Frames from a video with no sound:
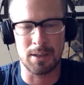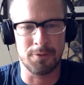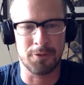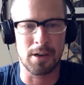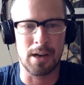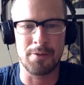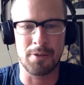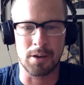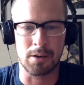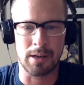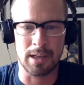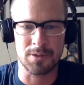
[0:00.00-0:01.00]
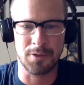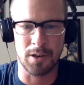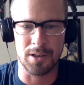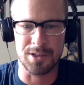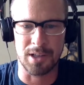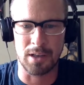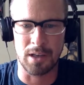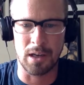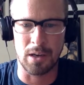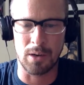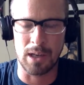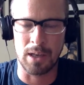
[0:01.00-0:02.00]
forever, as far as I
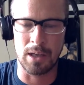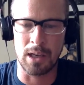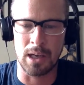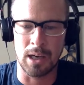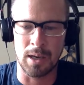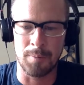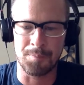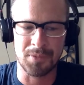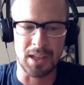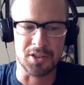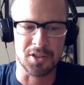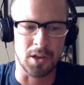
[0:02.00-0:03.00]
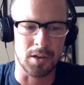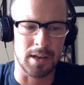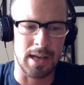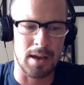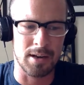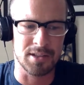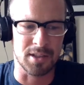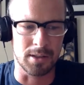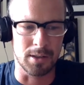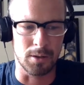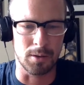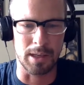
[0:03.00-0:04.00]
know. It started out as a
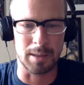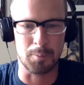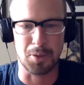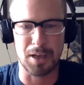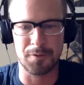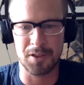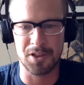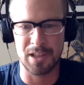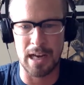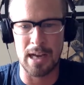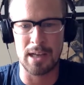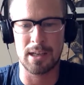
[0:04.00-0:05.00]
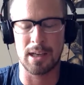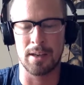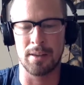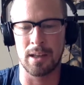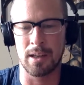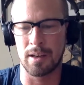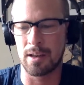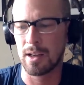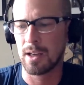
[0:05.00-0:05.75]
little breakfast shack, and then